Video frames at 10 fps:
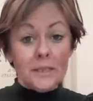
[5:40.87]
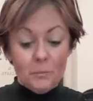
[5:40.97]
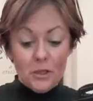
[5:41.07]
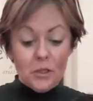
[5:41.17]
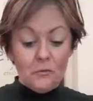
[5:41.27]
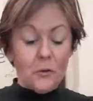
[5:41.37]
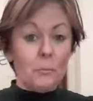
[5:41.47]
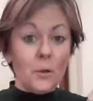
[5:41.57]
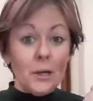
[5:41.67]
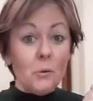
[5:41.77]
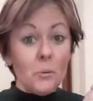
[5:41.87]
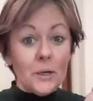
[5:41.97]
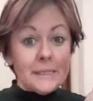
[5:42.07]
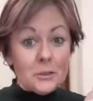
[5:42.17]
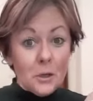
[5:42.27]
especially if you're little
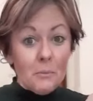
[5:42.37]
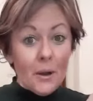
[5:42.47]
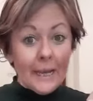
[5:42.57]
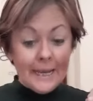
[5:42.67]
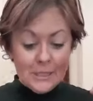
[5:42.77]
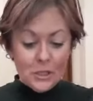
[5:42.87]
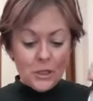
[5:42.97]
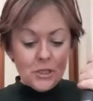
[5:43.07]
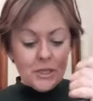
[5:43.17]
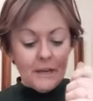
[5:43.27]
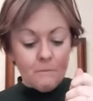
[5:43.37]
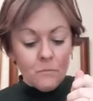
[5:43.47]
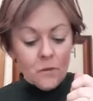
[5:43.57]
boys who don't mind getting dirty,